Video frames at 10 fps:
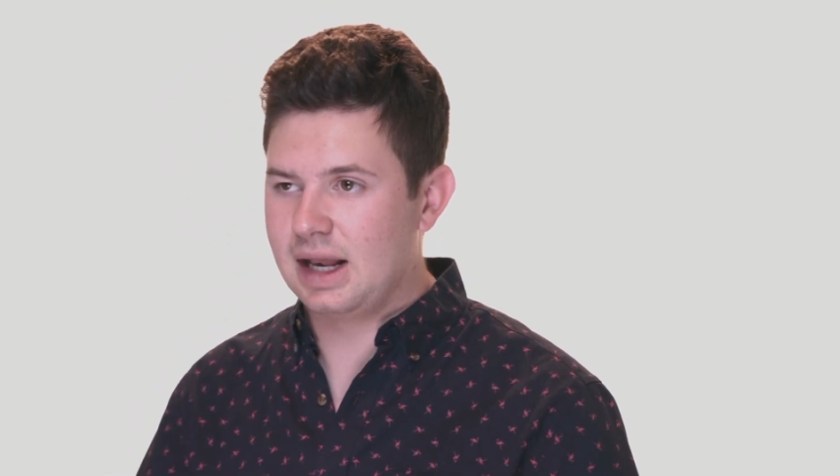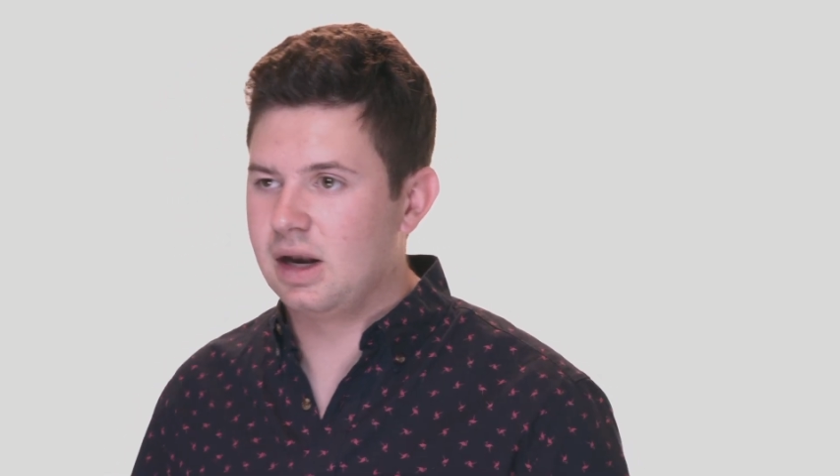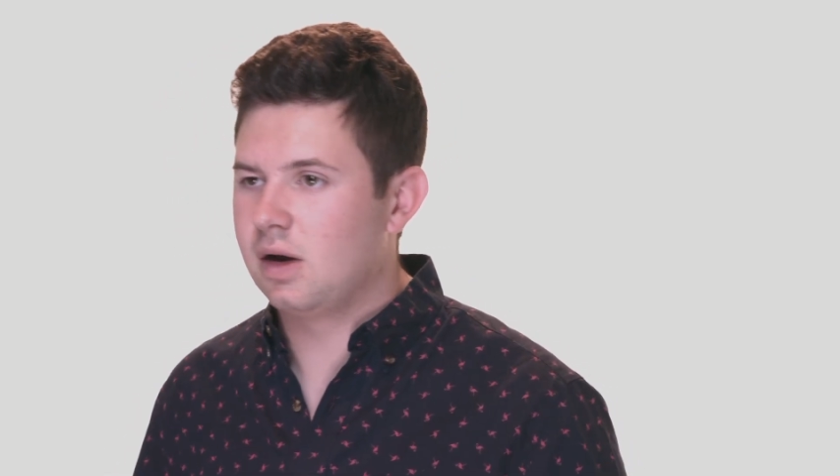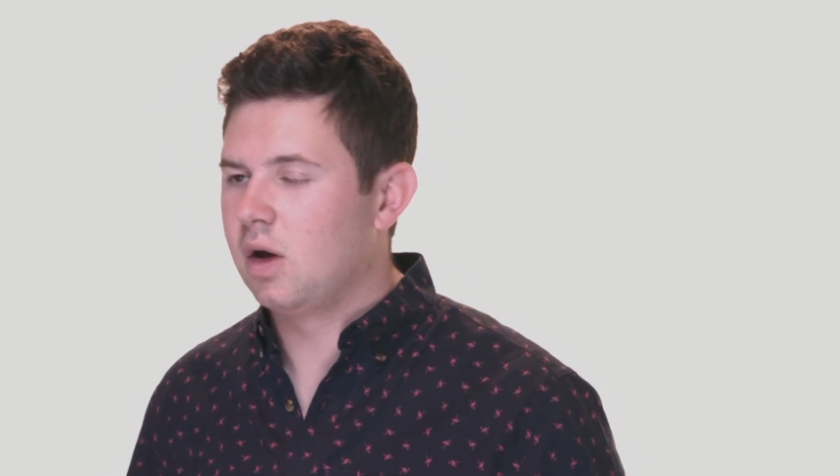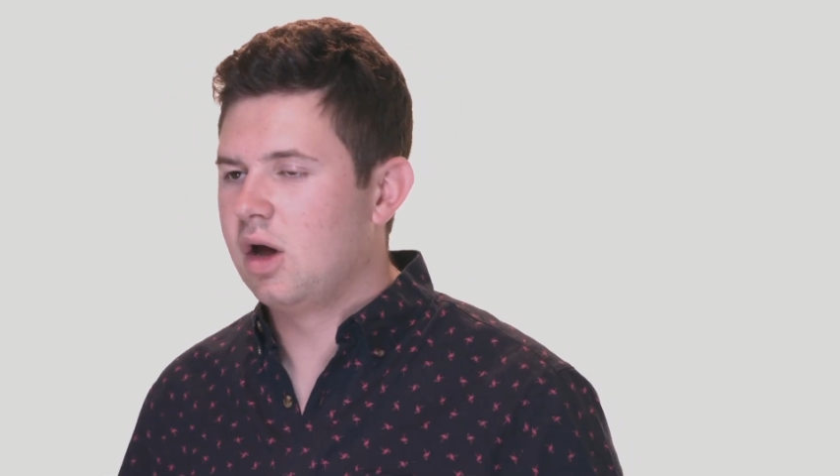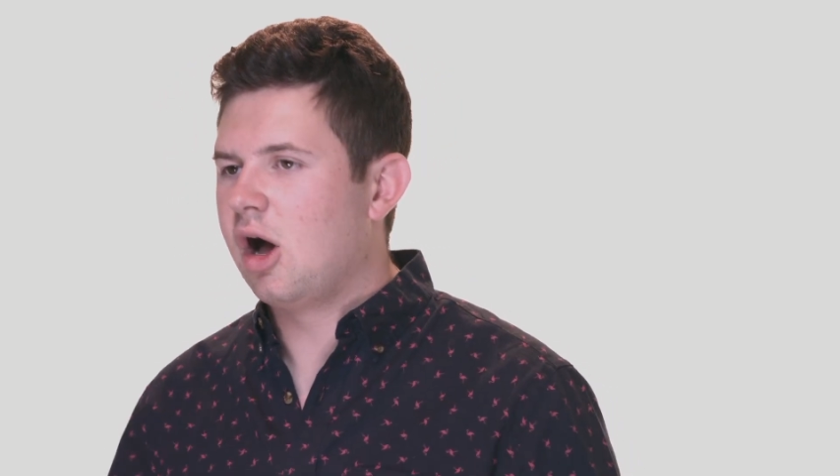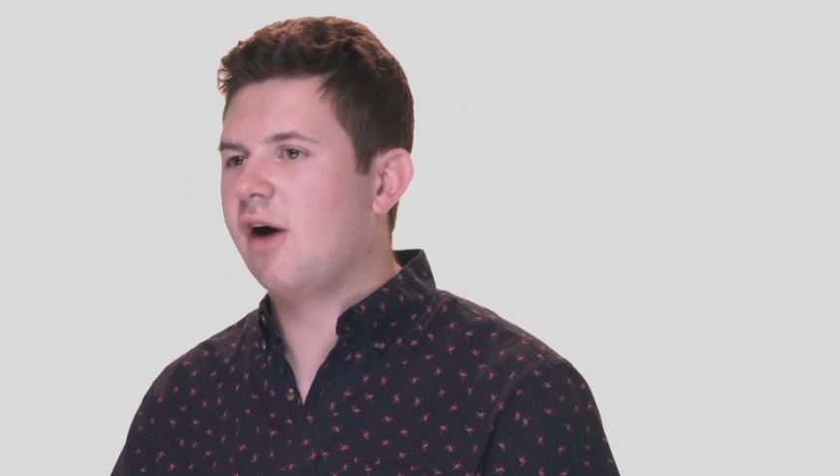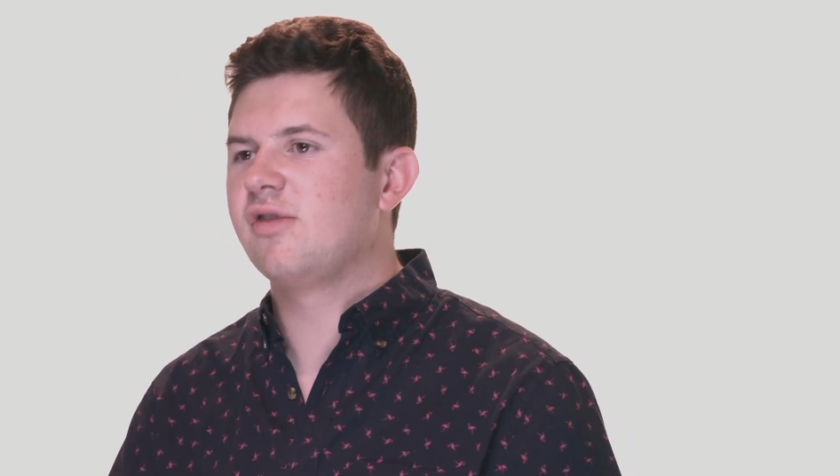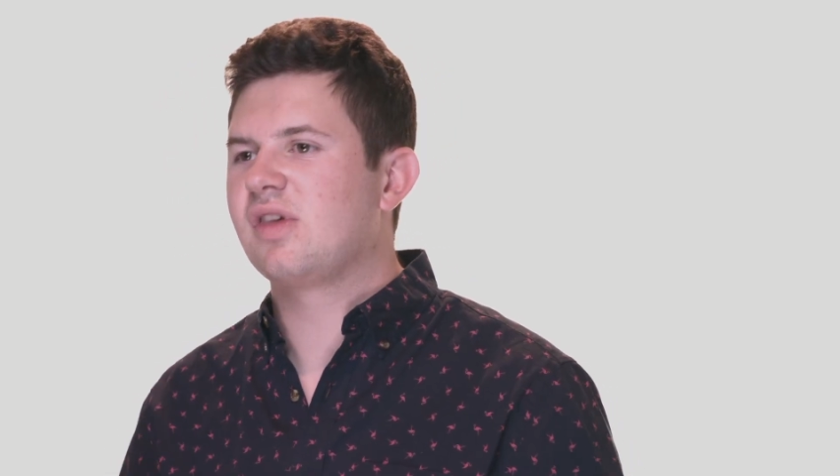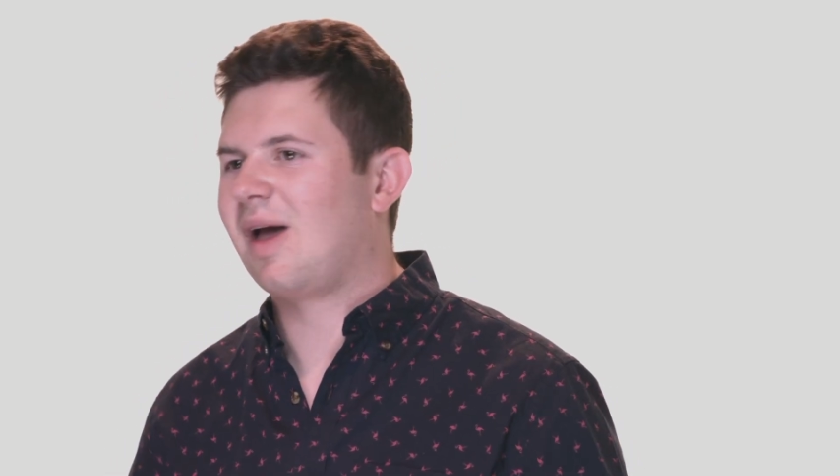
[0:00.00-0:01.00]
and
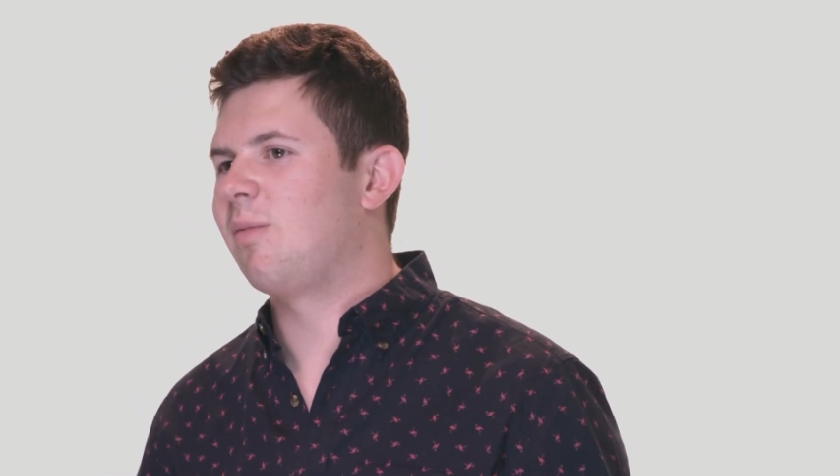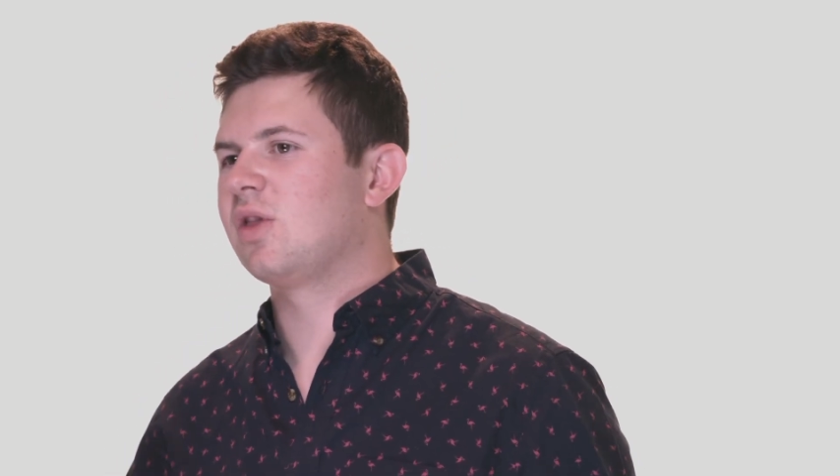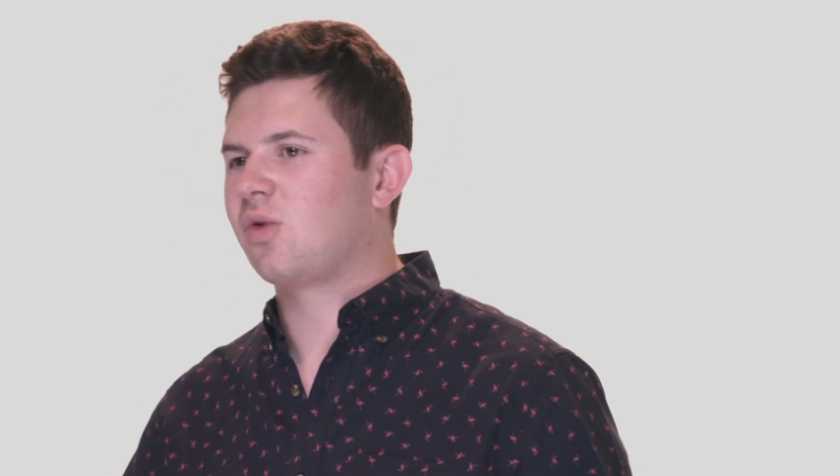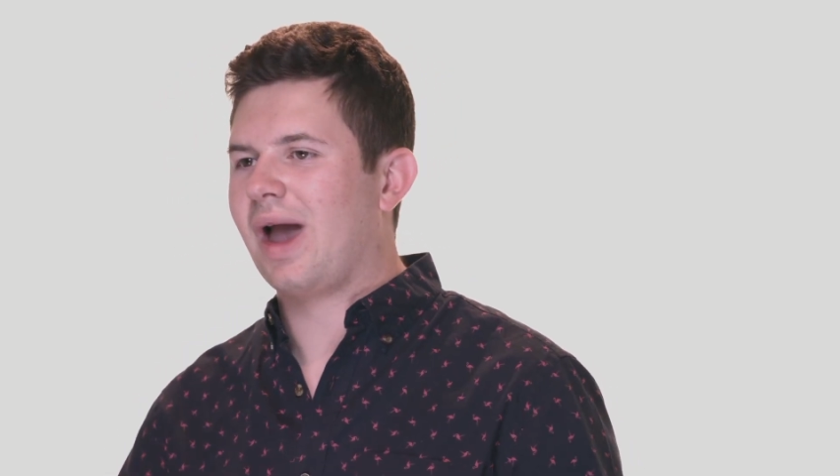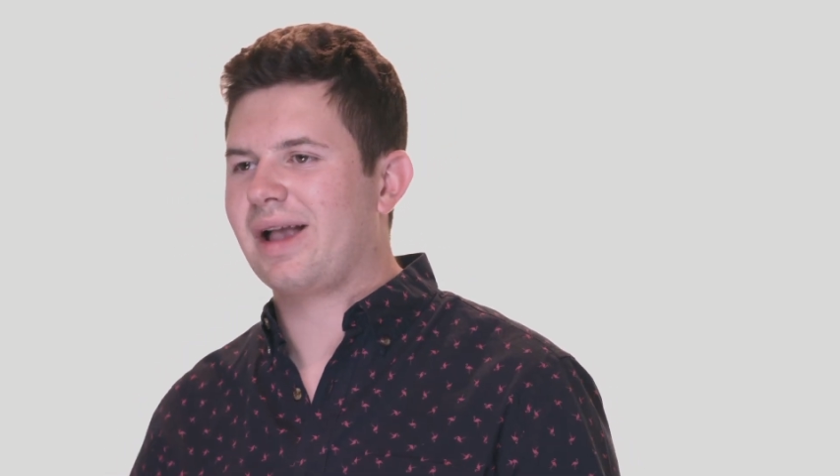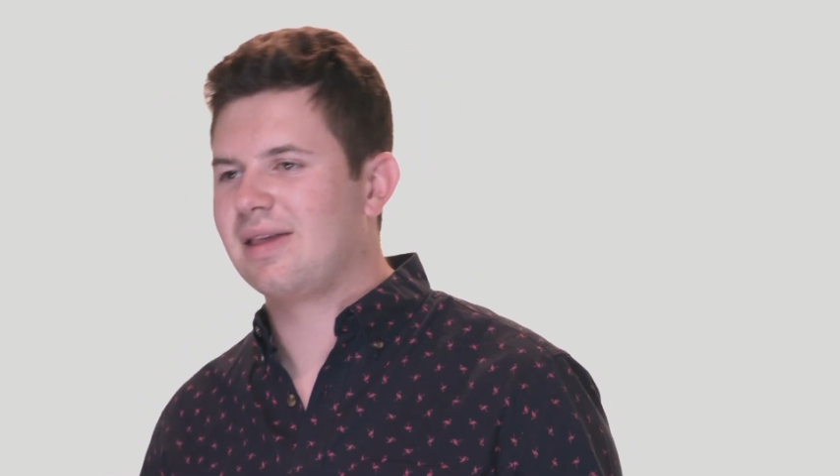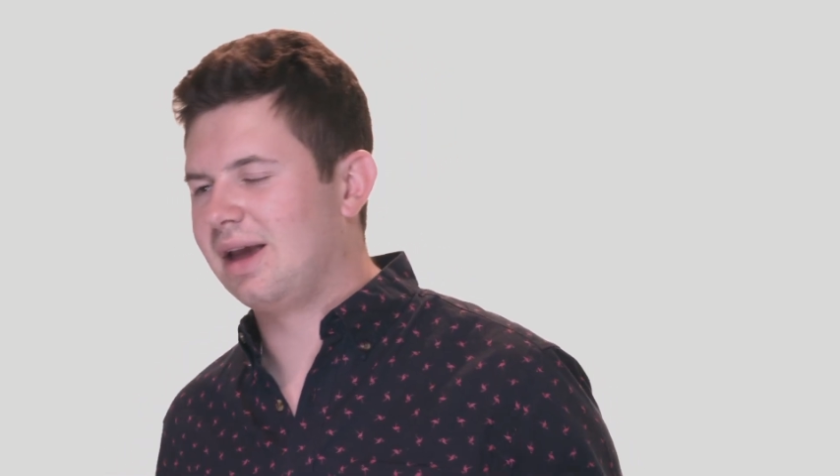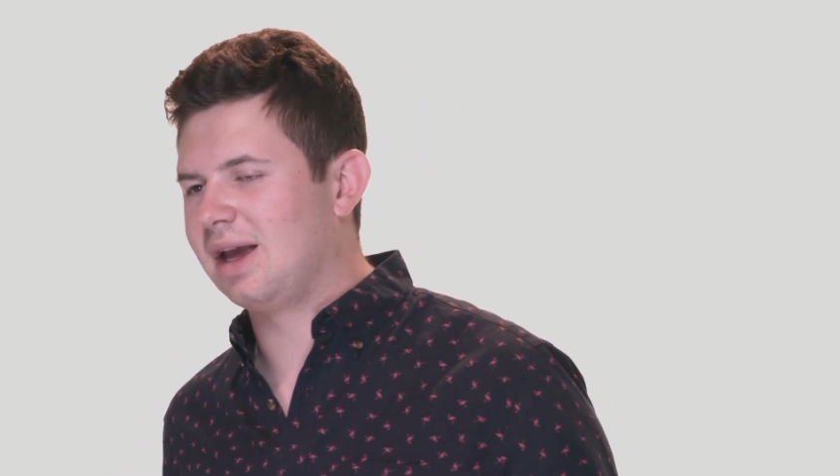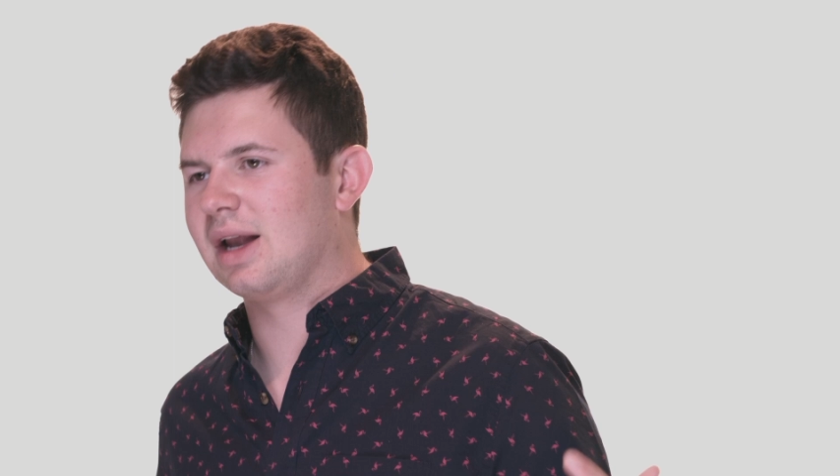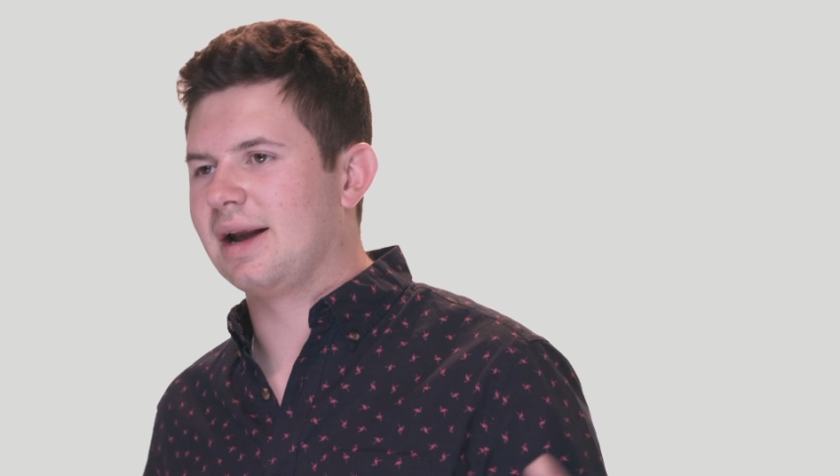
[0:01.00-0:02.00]
obviously I'm interacting